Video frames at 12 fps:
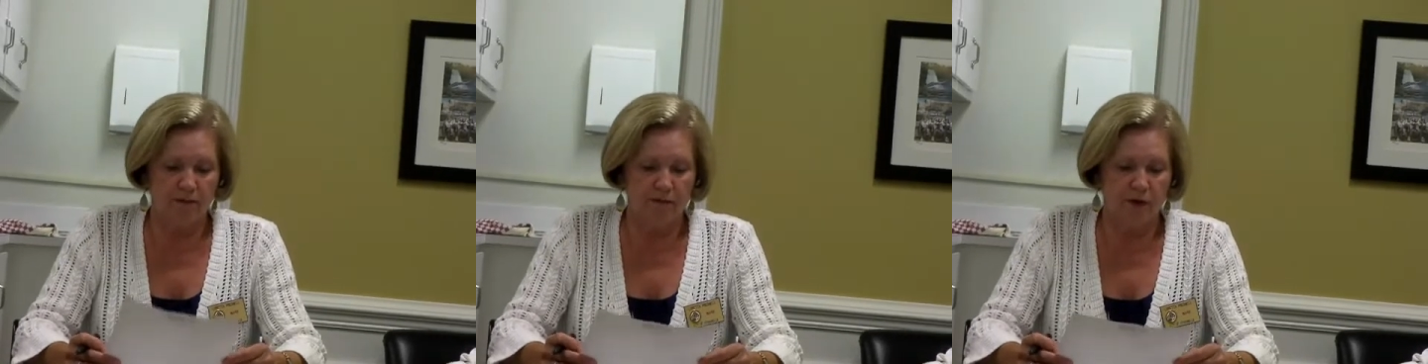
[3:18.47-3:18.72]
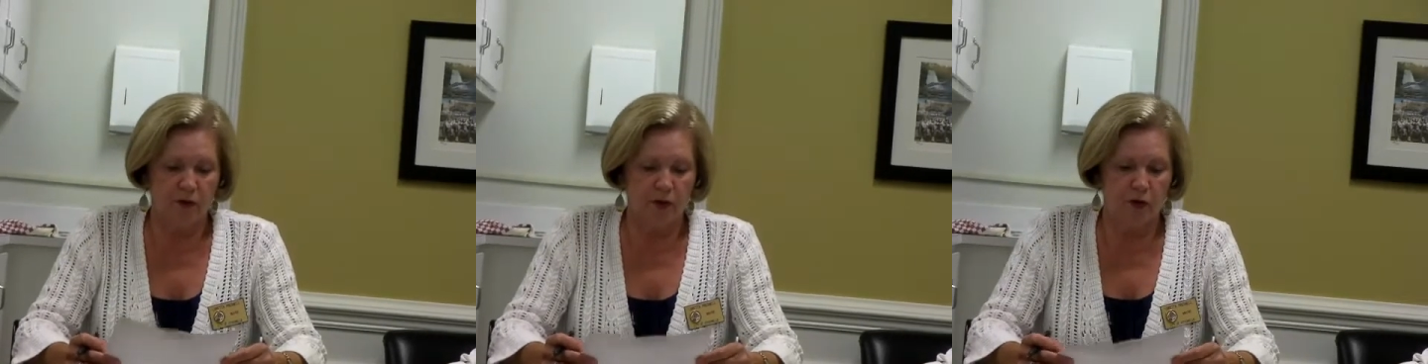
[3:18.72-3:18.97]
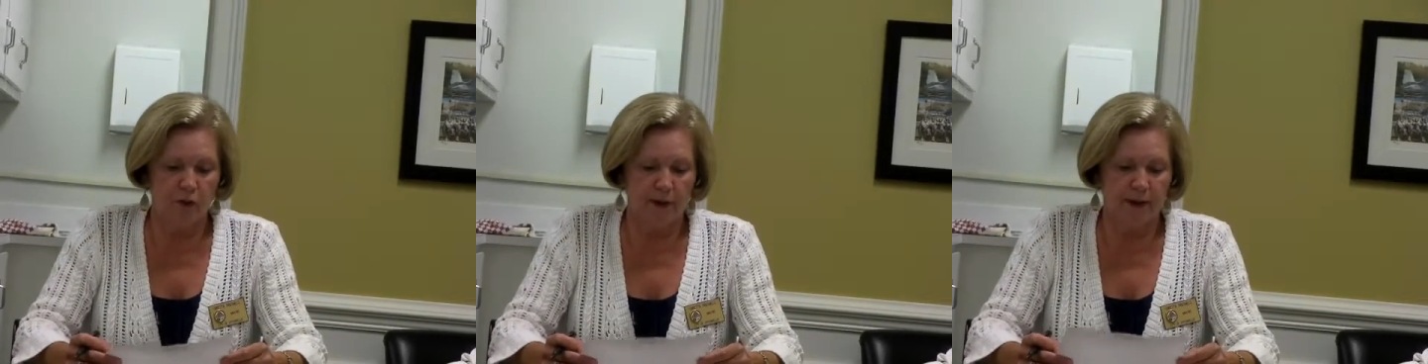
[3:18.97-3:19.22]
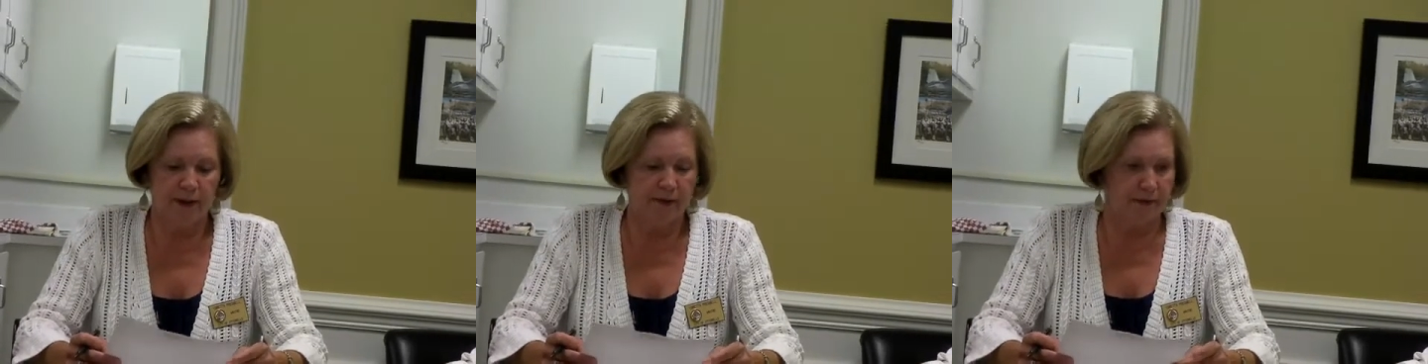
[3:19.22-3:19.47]
the dirt
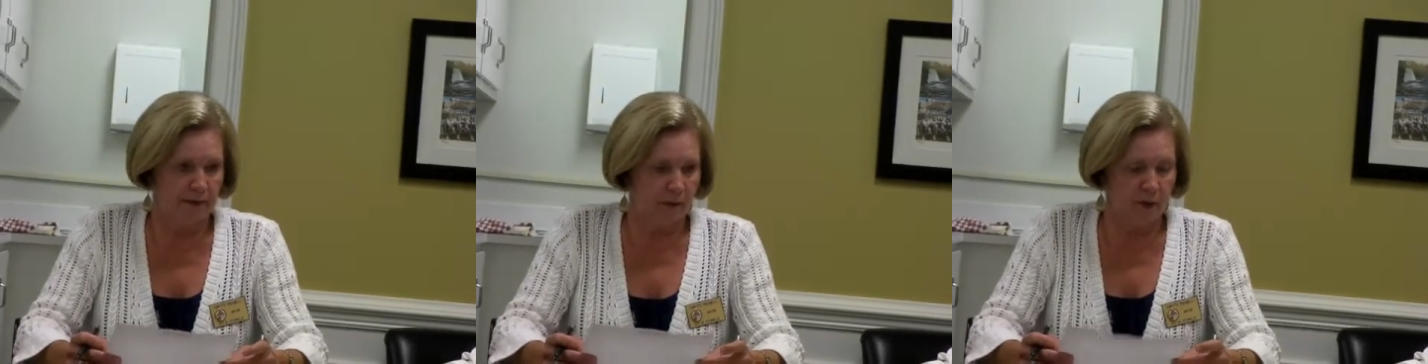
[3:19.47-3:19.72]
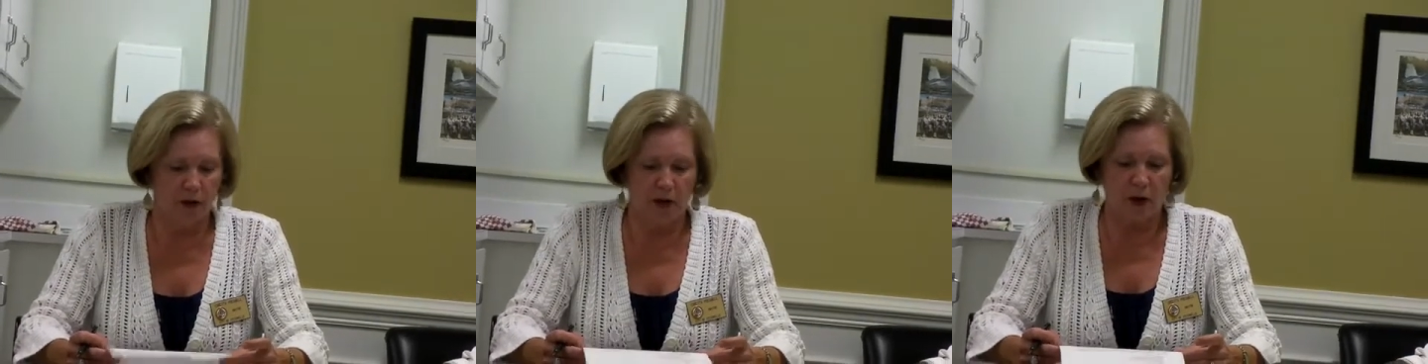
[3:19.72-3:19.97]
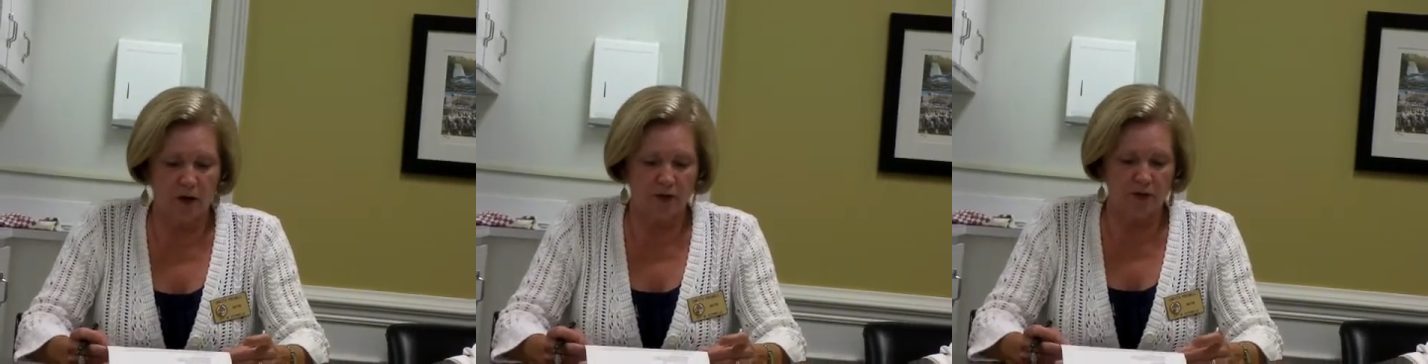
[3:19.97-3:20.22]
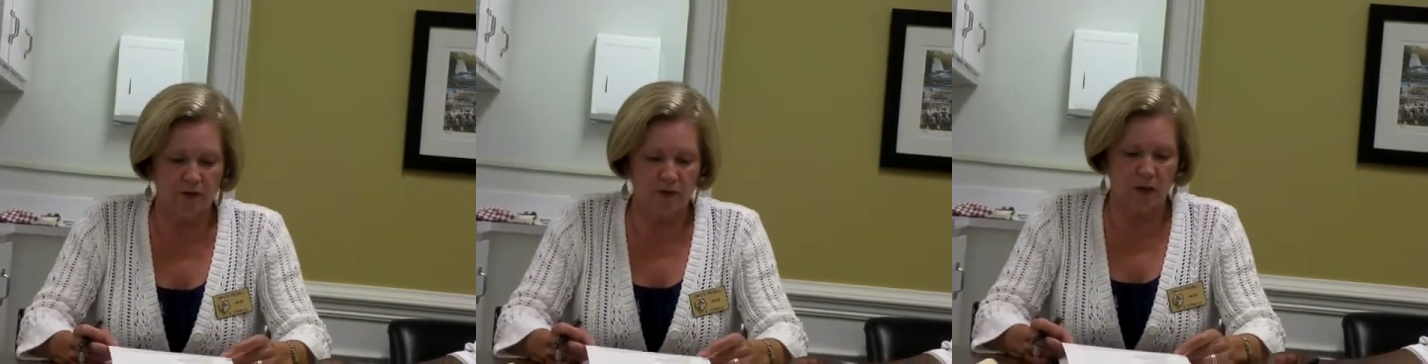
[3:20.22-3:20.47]
pit
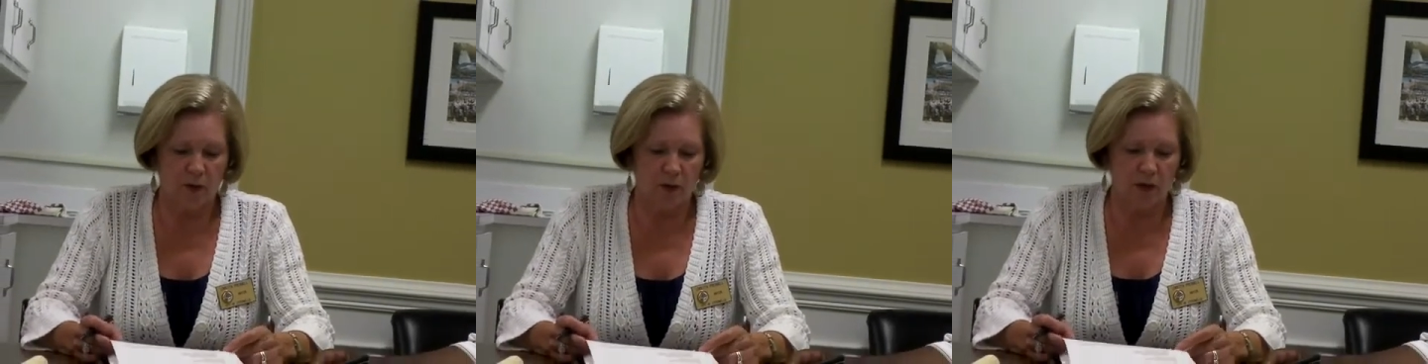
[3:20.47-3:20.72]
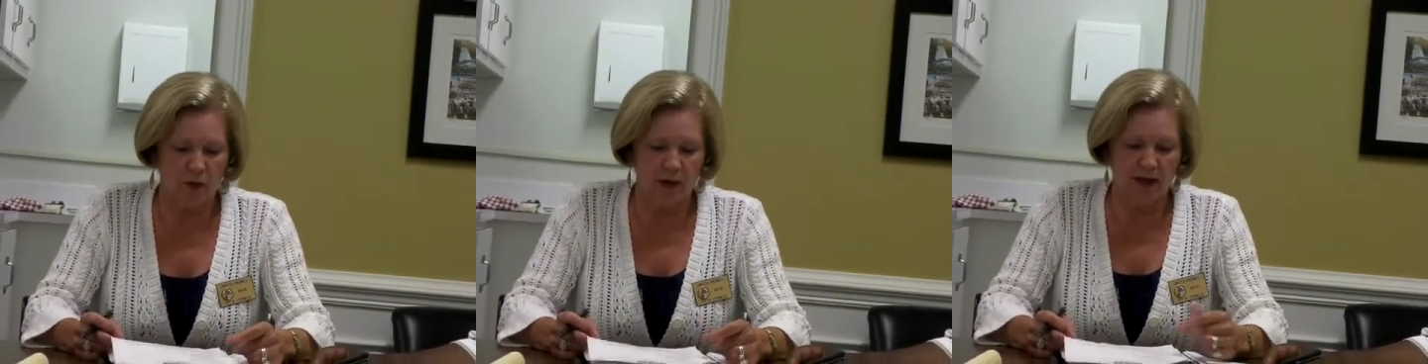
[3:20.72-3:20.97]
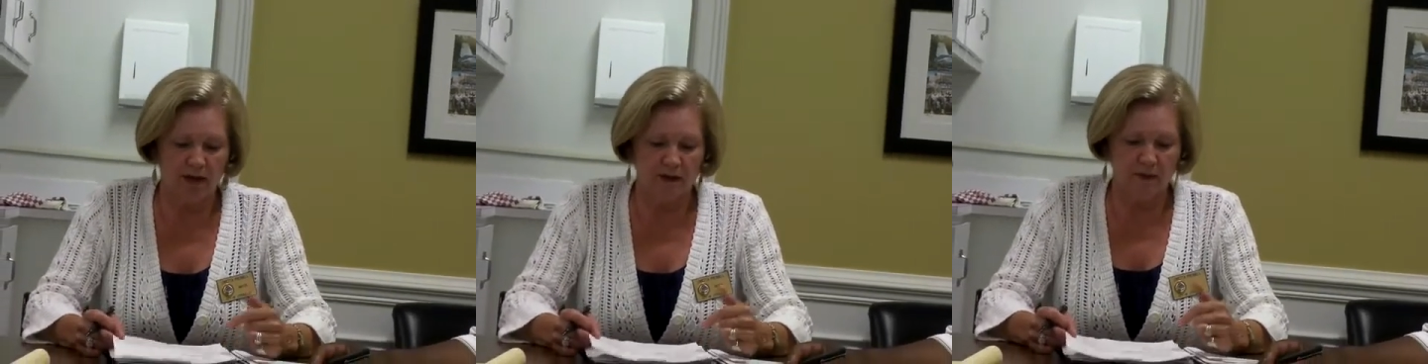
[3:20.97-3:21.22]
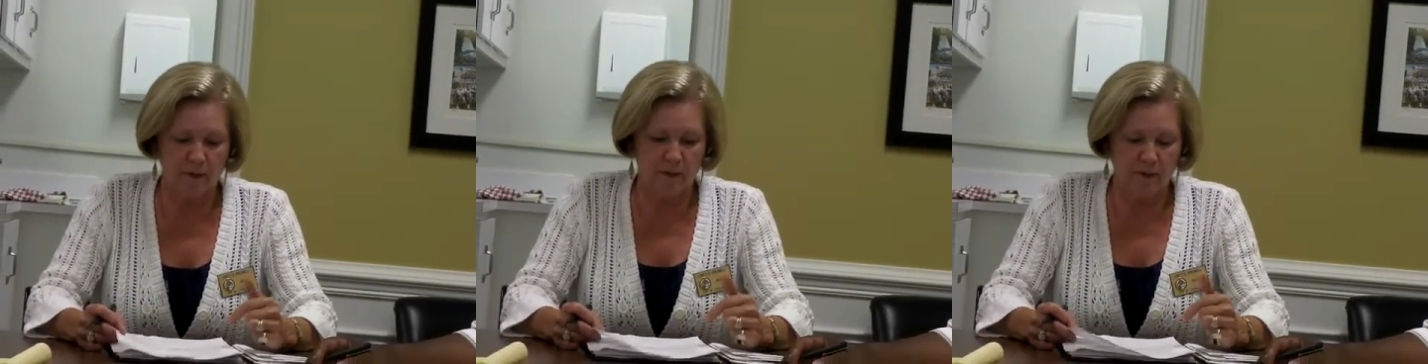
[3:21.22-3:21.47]
because uh, we're going to have to
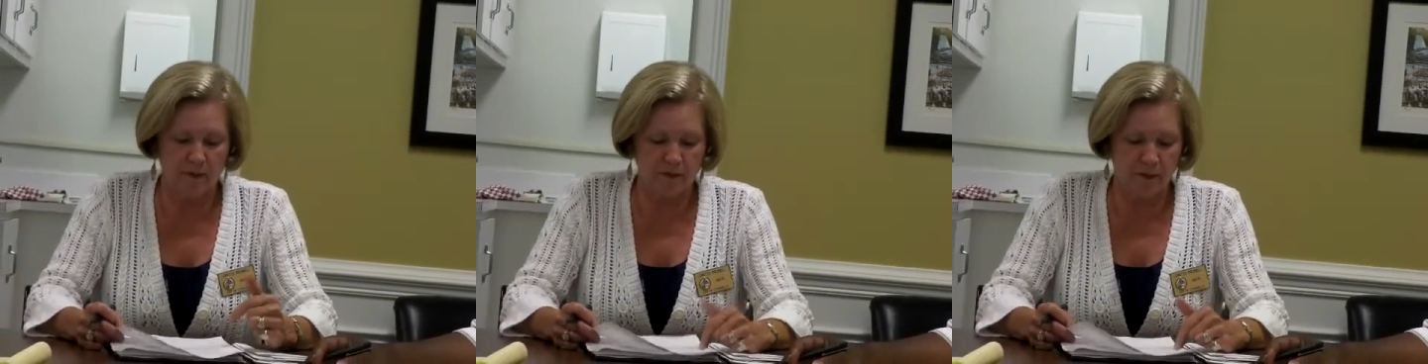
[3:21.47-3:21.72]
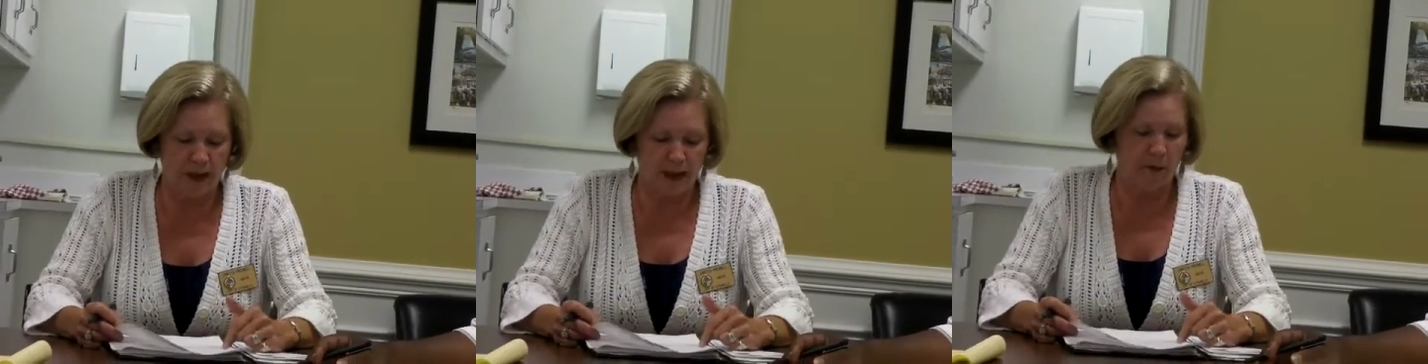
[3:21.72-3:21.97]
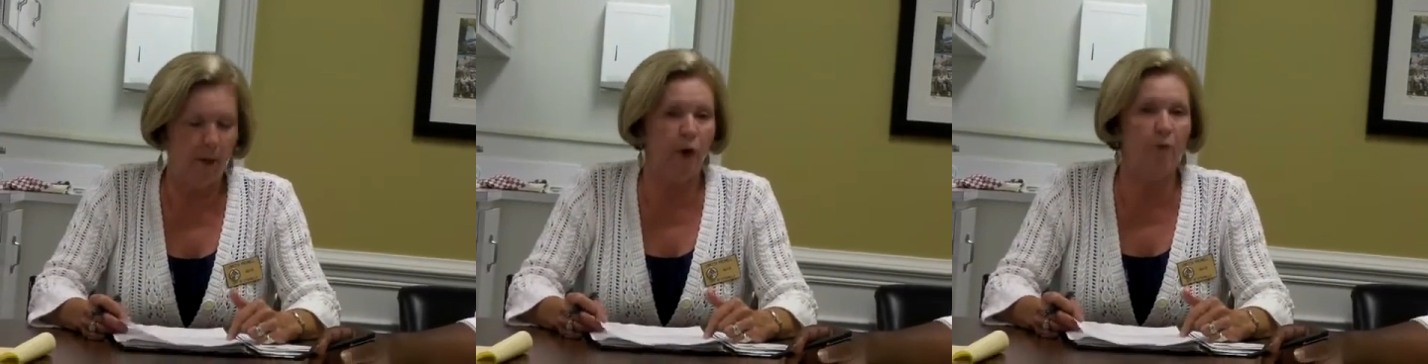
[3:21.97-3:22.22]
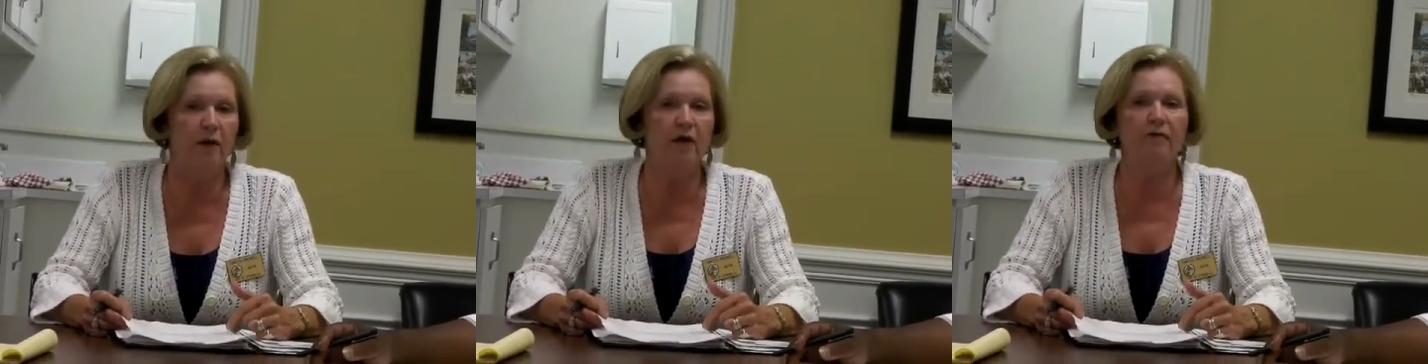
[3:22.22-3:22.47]
buy a
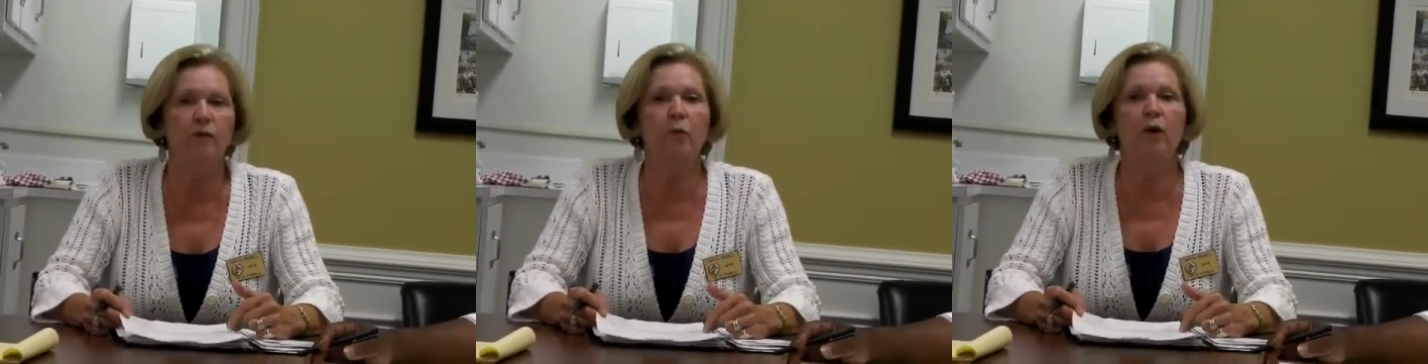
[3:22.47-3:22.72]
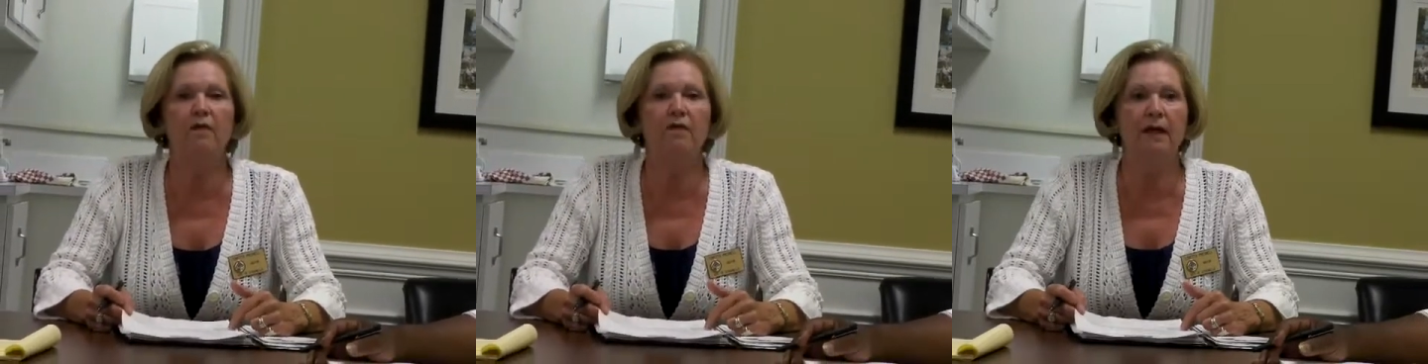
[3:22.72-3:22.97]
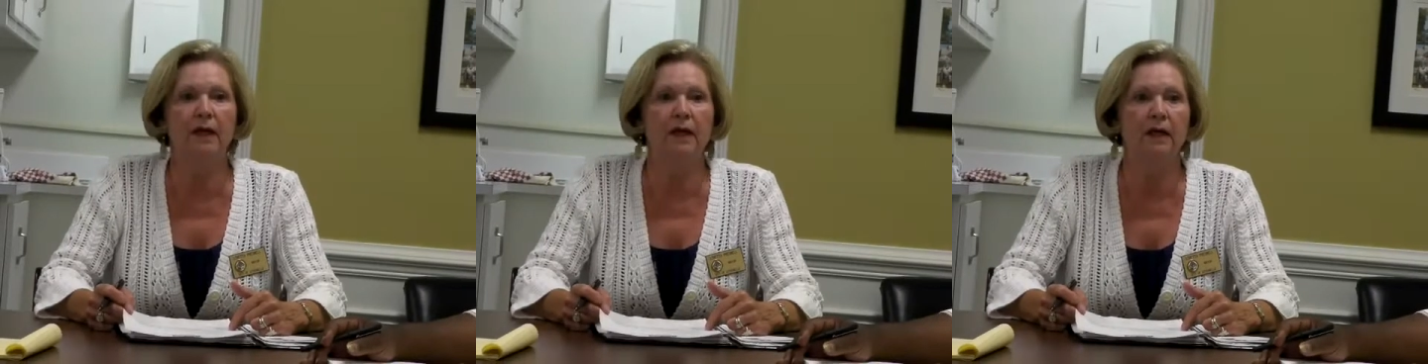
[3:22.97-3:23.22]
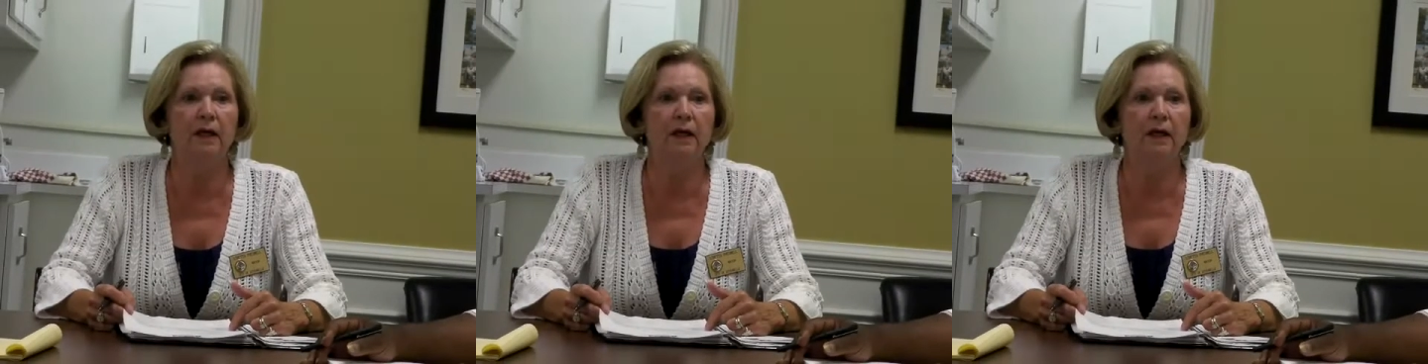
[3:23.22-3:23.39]
permit for one thing.